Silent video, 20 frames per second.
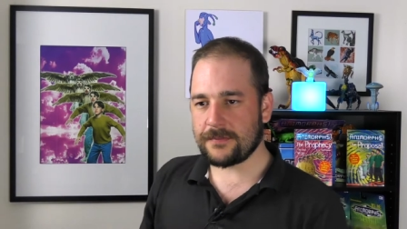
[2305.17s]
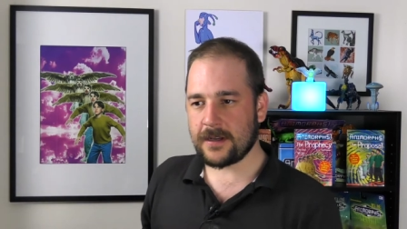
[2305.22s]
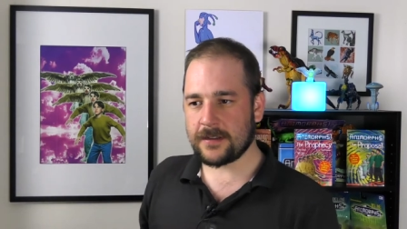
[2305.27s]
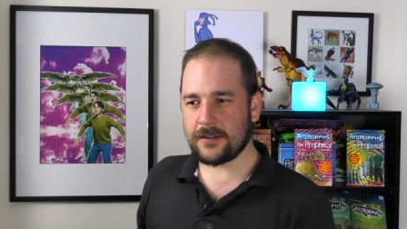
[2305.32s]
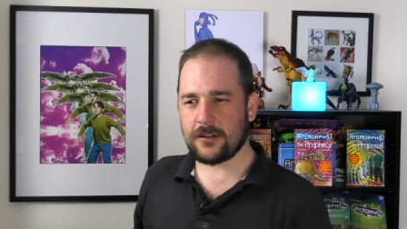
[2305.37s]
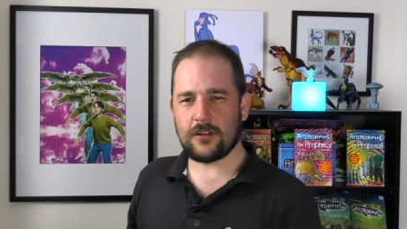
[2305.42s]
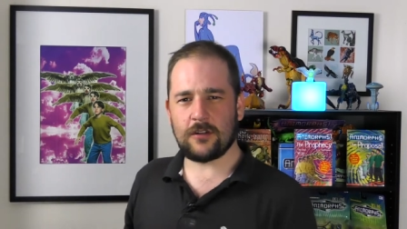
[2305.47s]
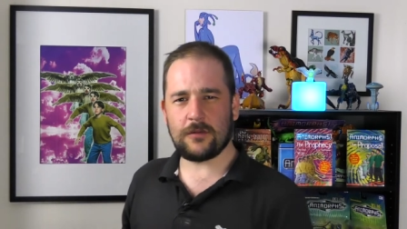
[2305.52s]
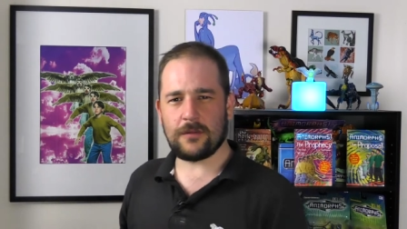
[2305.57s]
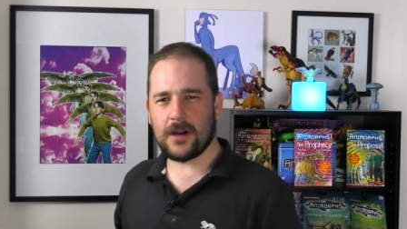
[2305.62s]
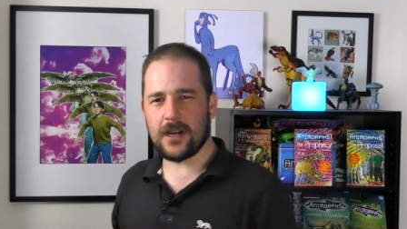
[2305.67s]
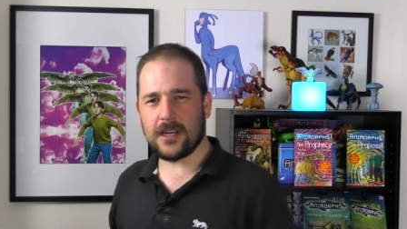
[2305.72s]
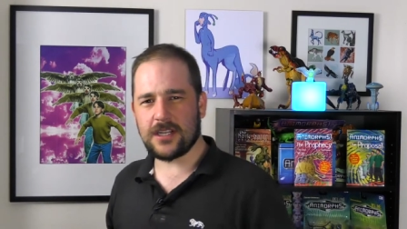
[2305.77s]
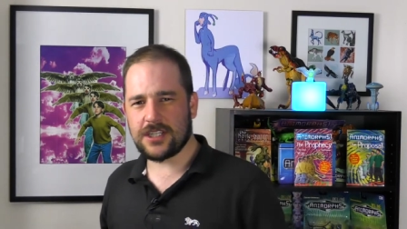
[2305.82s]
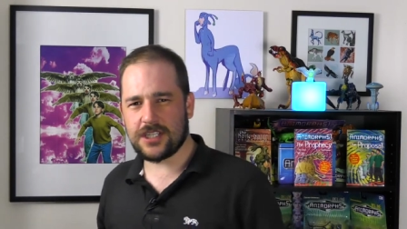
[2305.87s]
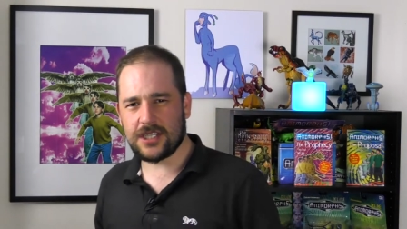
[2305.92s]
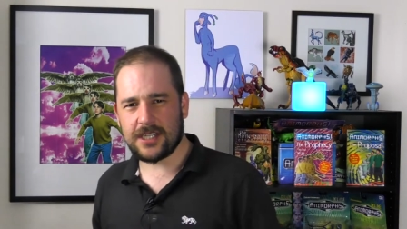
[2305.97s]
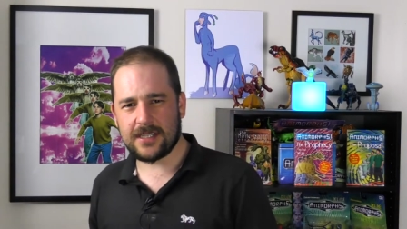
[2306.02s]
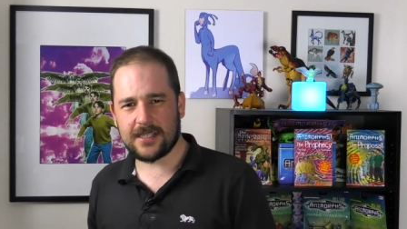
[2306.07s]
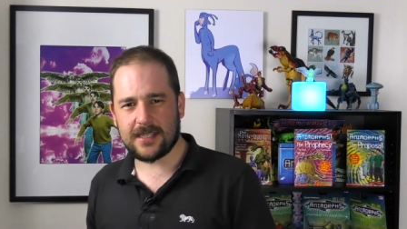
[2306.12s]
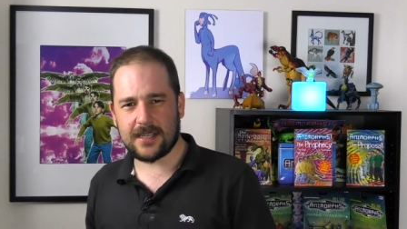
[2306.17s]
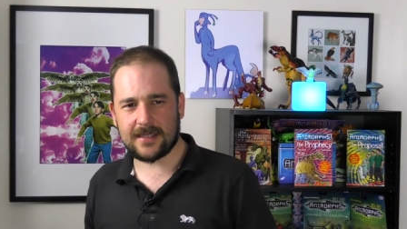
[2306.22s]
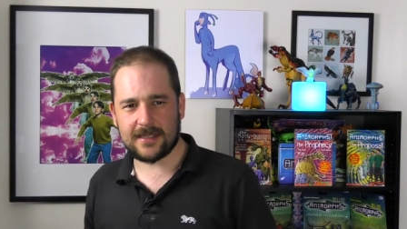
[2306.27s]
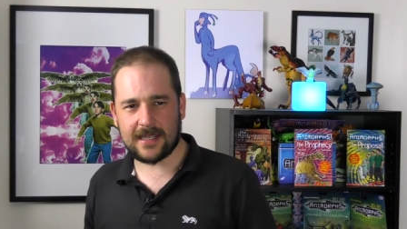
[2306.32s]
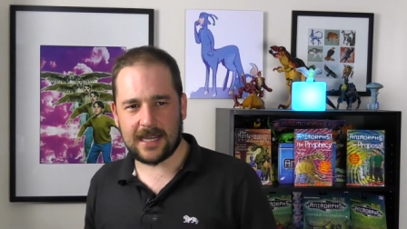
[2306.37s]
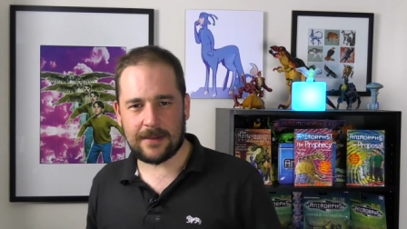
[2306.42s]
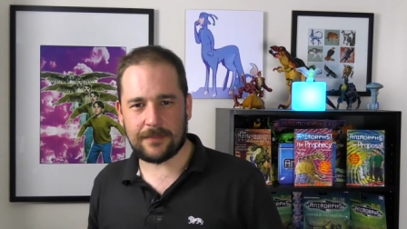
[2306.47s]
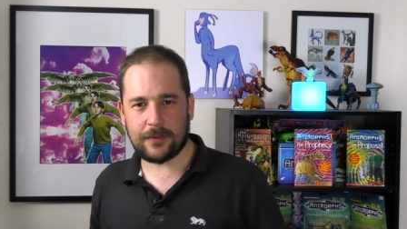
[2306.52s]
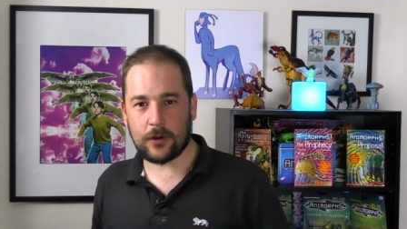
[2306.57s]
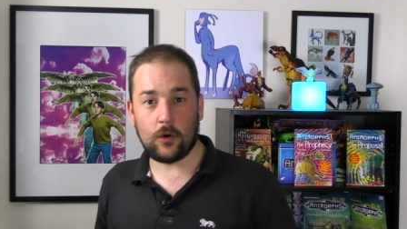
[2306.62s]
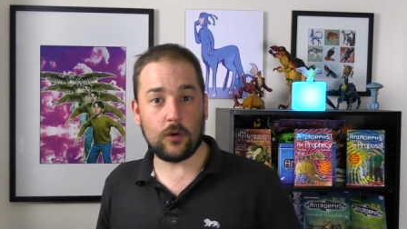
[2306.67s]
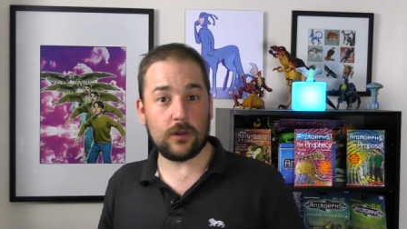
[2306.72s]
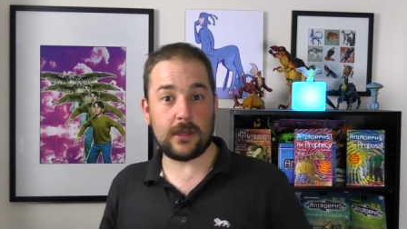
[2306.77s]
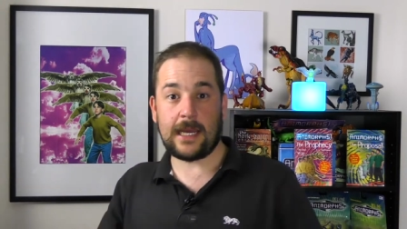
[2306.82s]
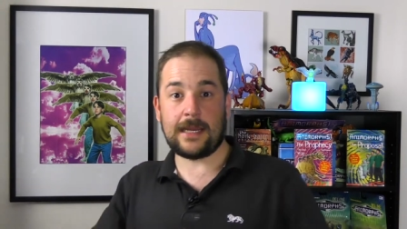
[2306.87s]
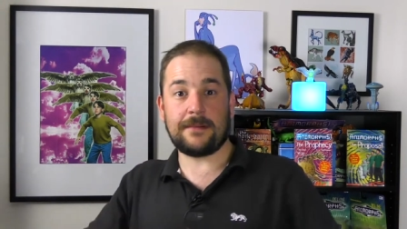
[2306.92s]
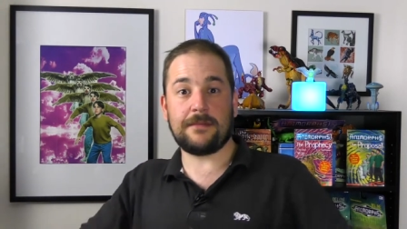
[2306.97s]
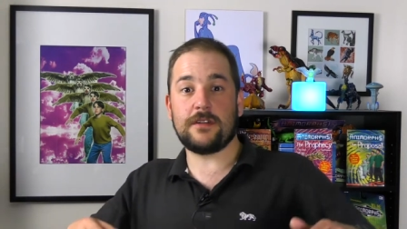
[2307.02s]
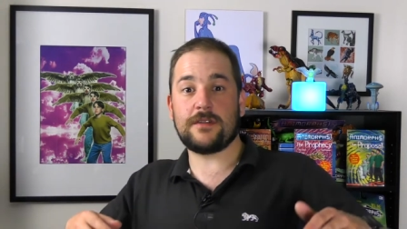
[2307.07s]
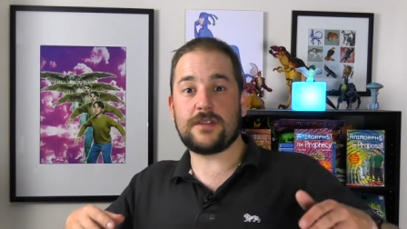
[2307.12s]
I don't know why she says that, but all the
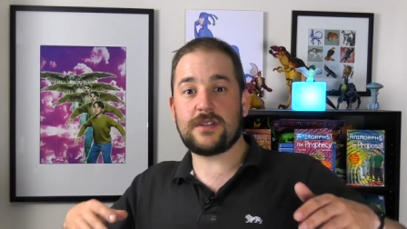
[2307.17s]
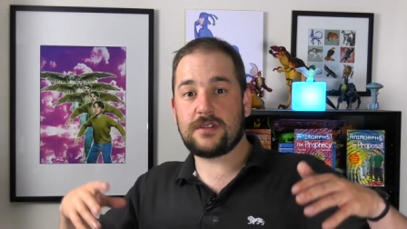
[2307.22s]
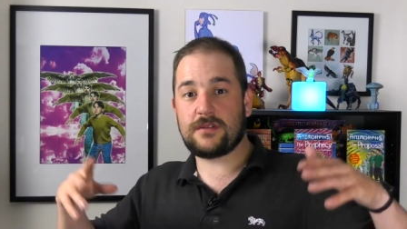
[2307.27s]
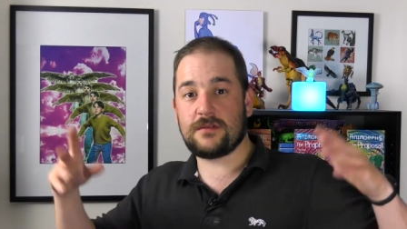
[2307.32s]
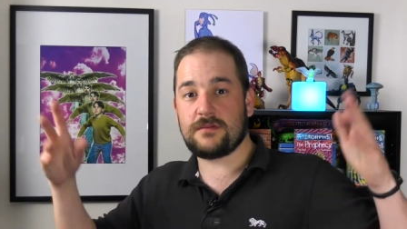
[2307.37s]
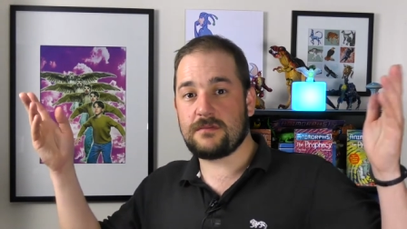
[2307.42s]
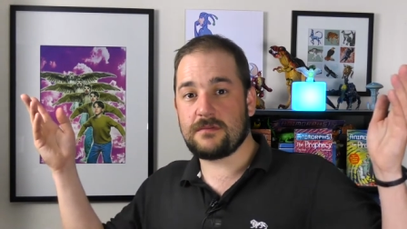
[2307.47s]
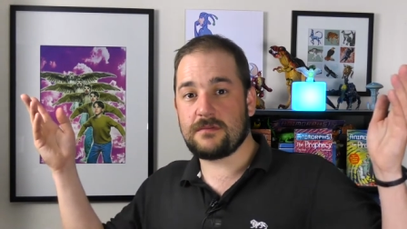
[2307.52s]
animals